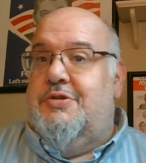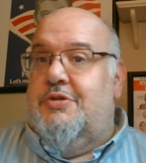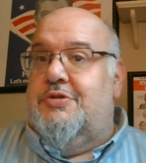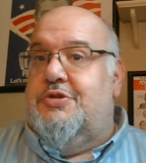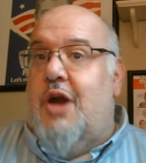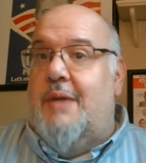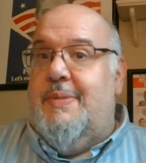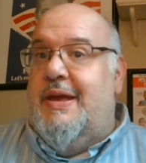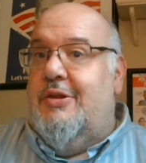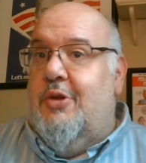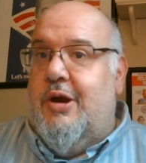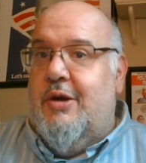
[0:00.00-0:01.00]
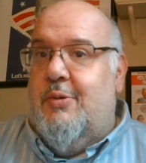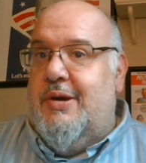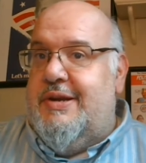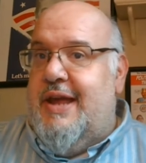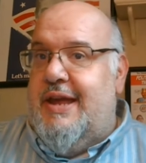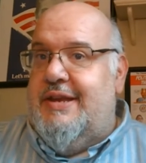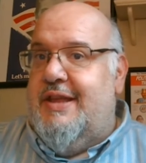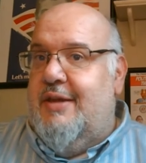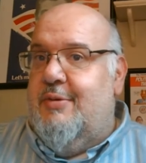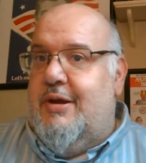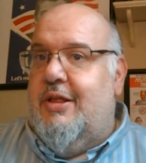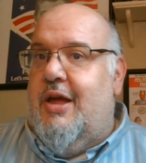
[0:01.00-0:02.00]
Try being a lawyer one day and
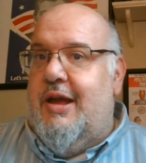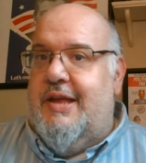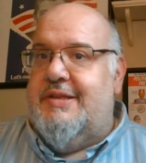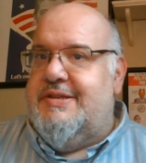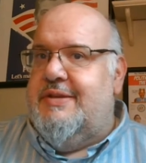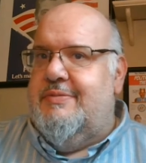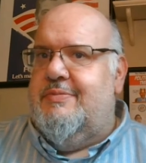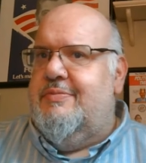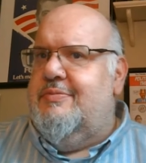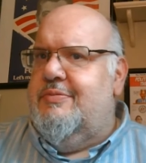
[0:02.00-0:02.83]
dealing with clients and